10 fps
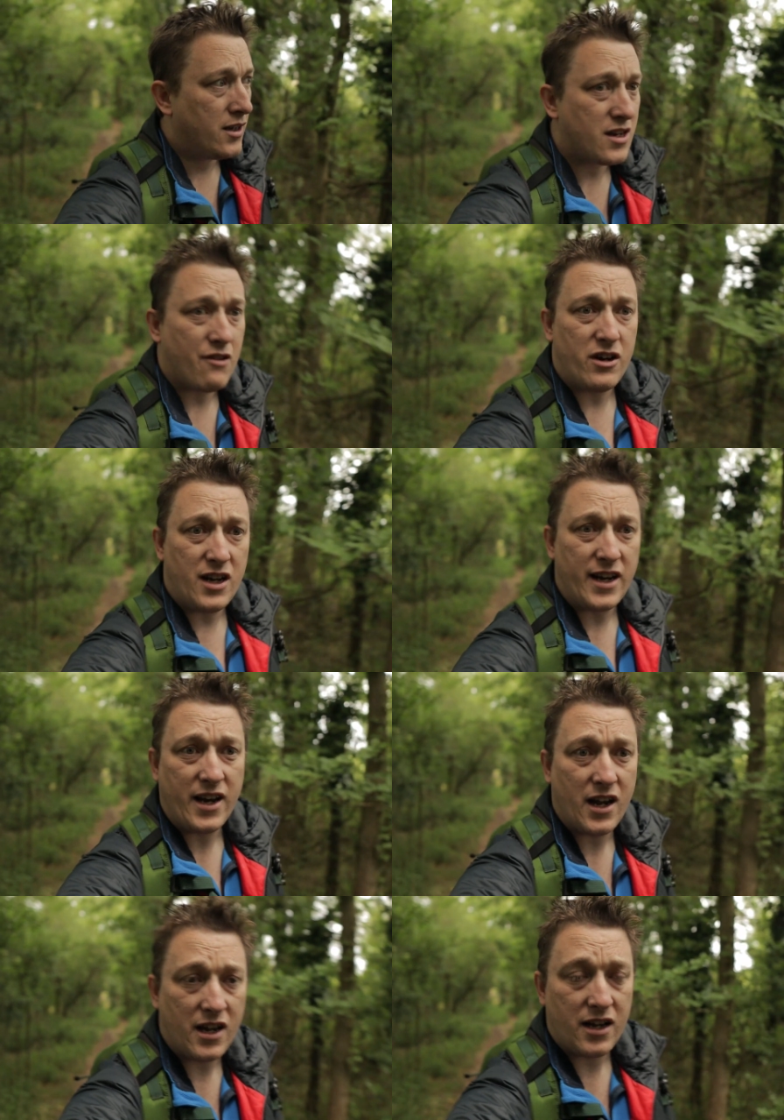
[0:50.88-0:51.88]
So
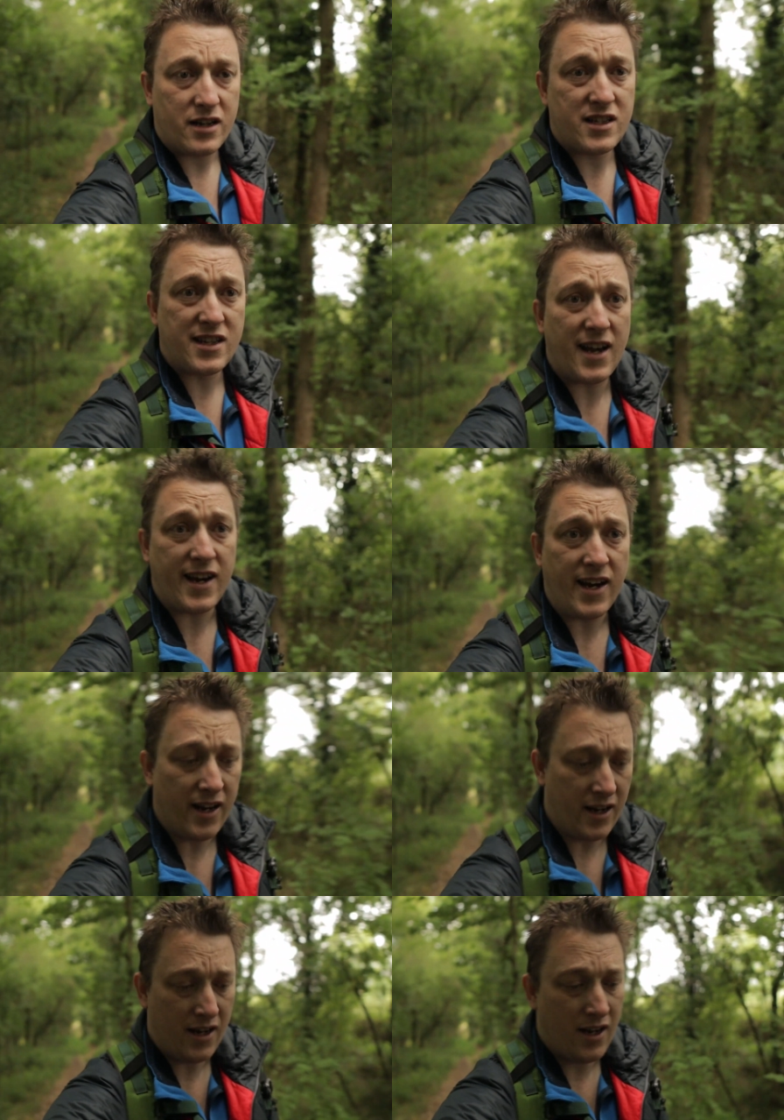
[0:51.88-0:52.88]
really today
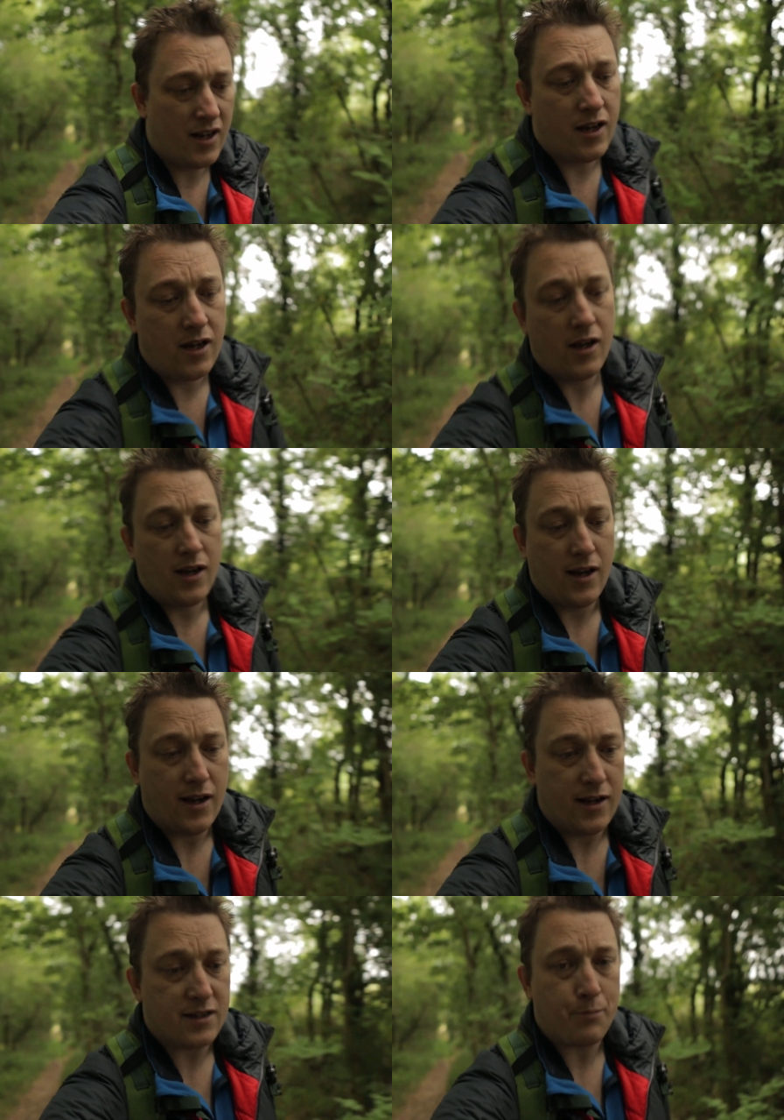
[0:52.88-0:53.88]

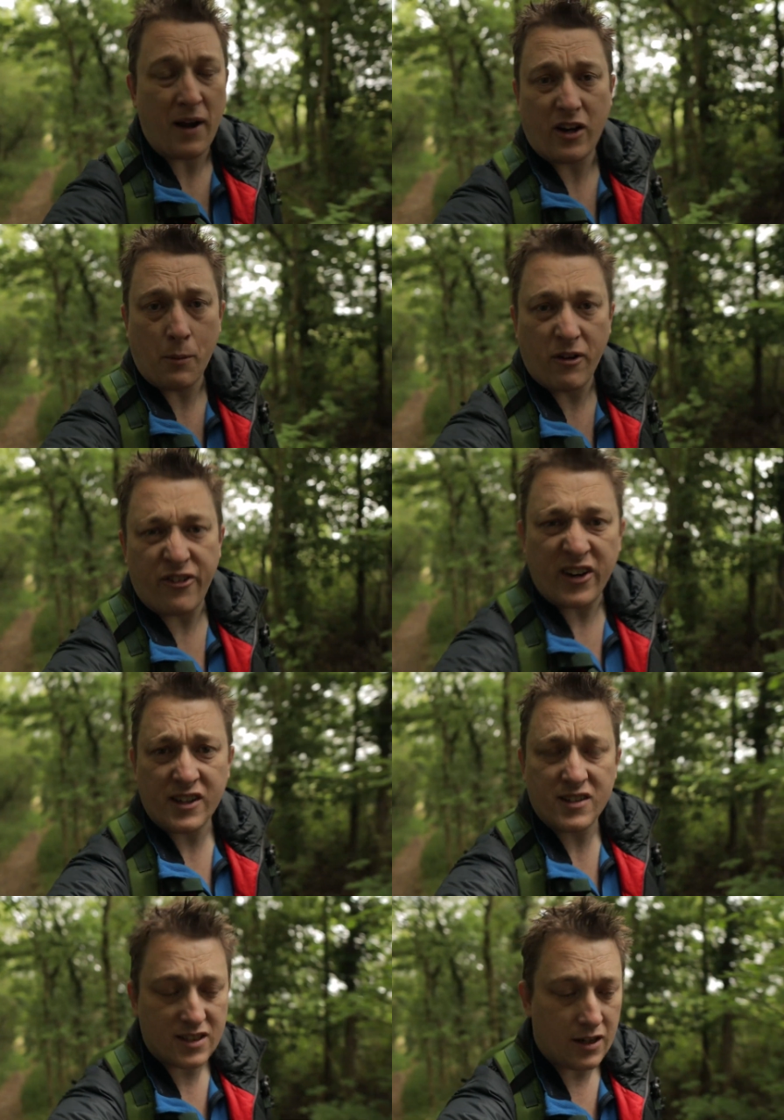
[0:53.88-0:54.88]
is about a couple of
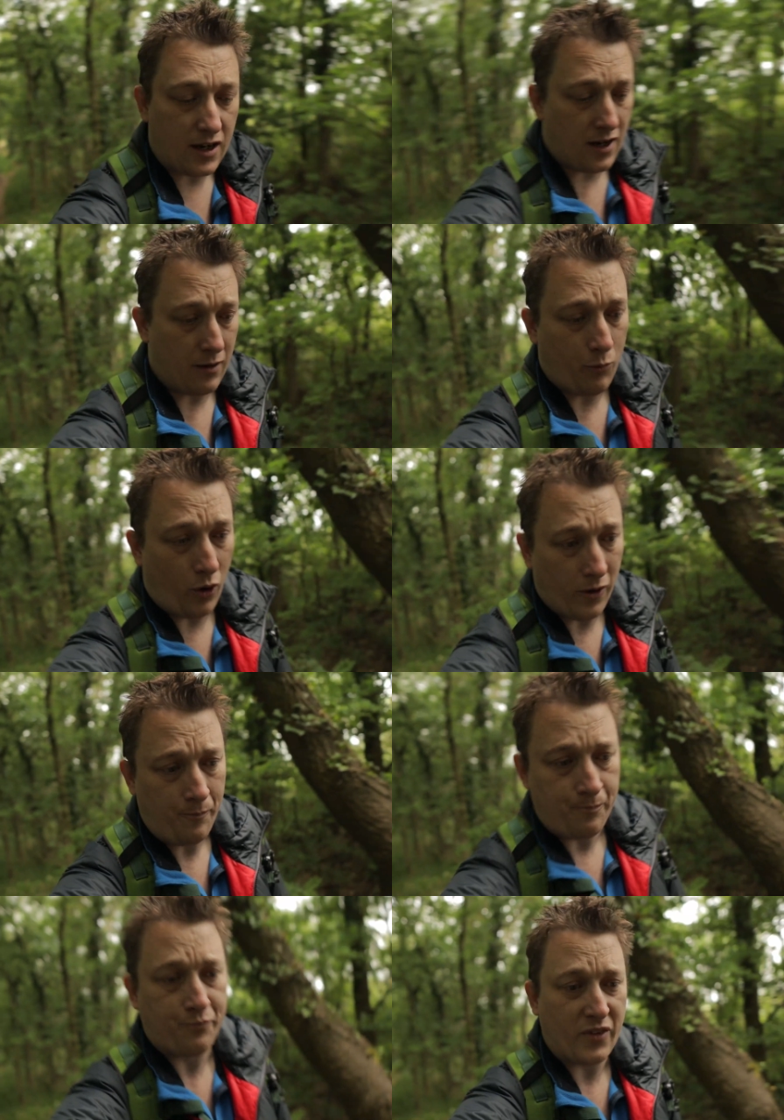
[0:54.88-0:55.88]
things.
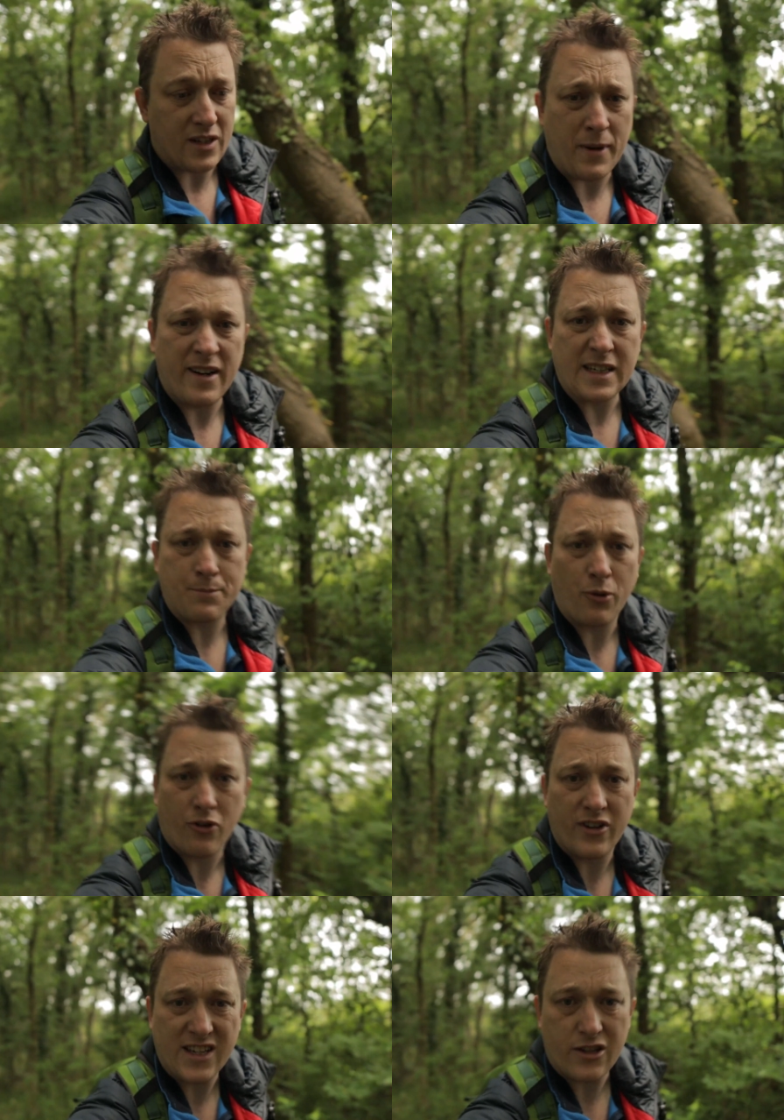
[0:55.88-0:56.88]
One, it's about
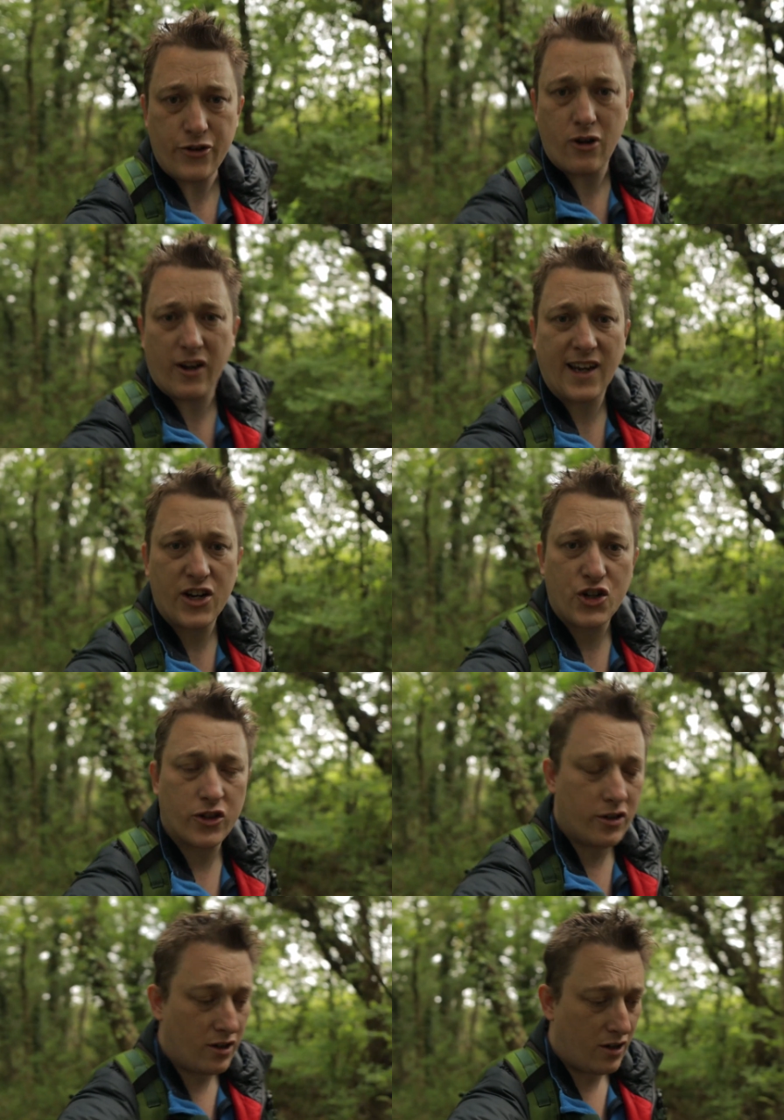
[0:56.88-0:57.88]
exploring this new
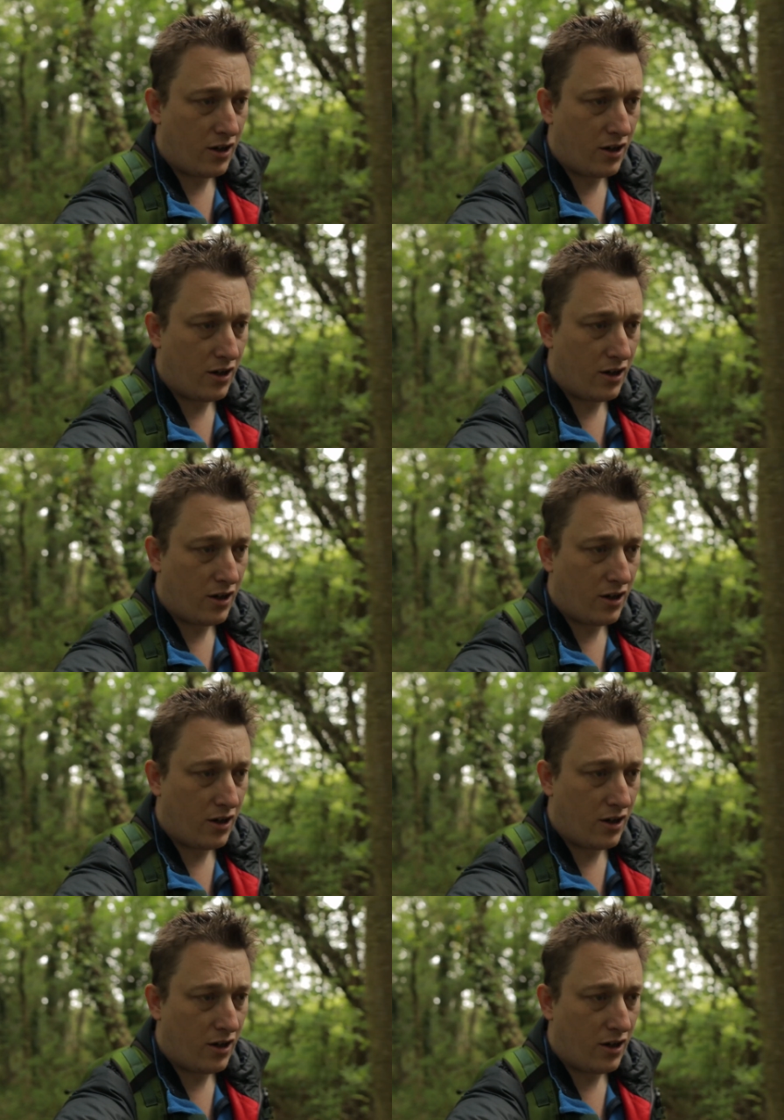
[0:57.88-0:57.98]
location,